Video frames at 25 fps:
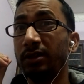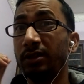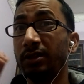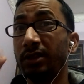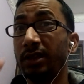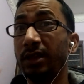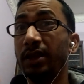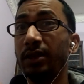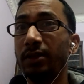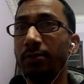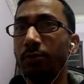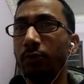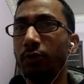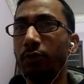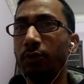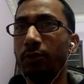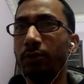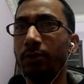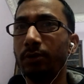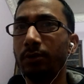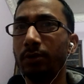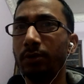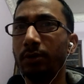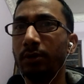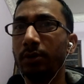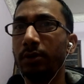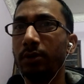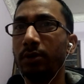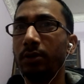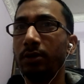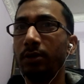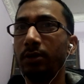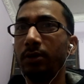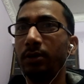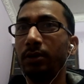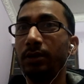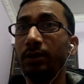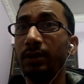Think more.
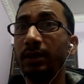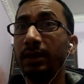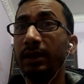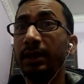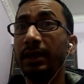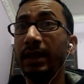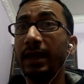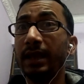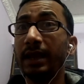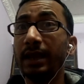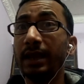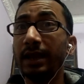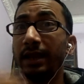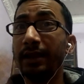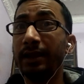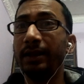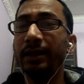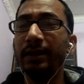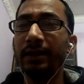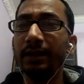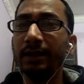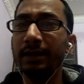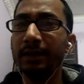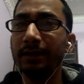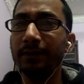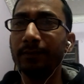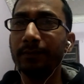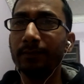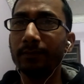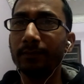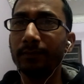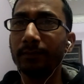Think analytically.